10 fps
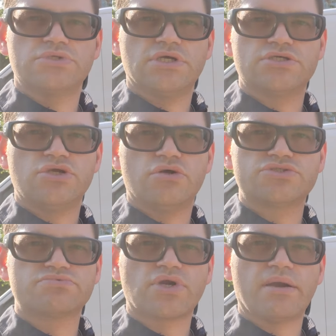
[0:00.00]
Uh, you know,
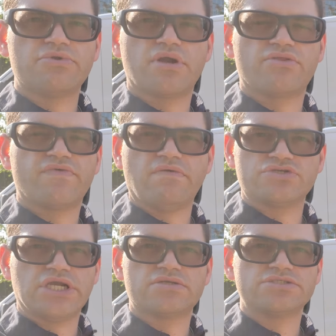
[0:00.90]
subscribe to your other favorite
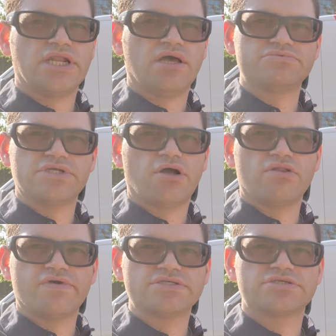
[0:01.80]
channels. It helps all of
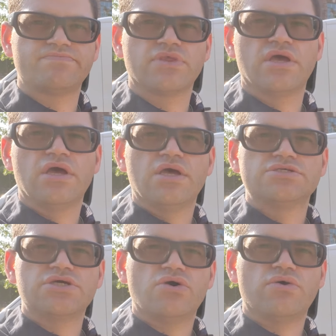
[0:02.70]
us.
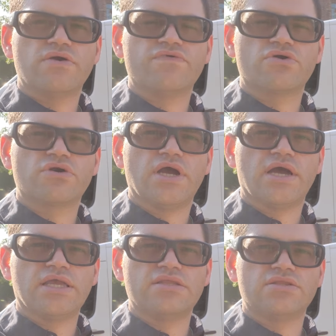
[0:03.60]
So if you're uh,
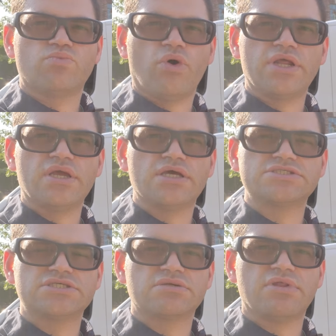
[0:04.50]
wanting a
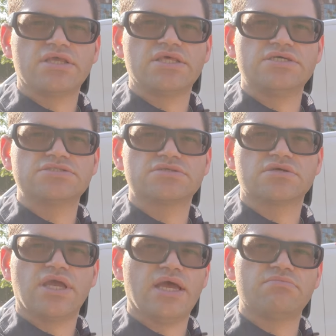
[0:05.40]
system like this,
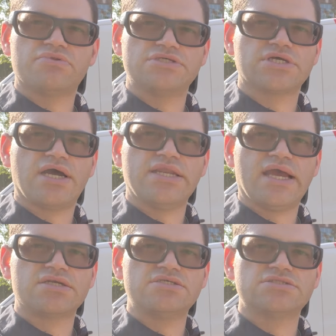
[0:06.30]
again, please
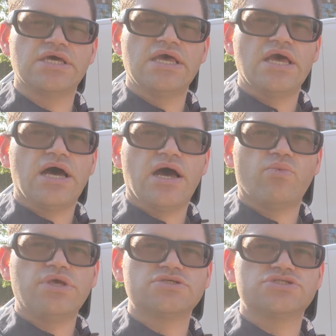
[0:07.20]
contact us. Uh,
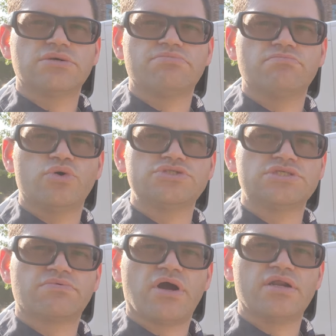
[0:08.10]
we can ship most of these
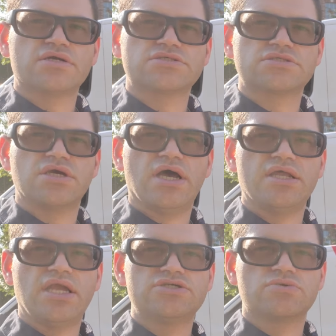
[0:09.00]
products uh,
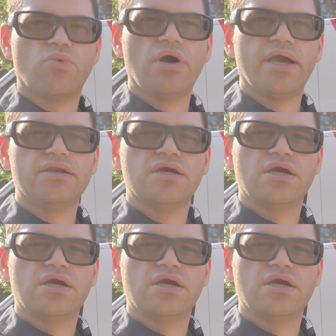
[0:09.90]
nationwide.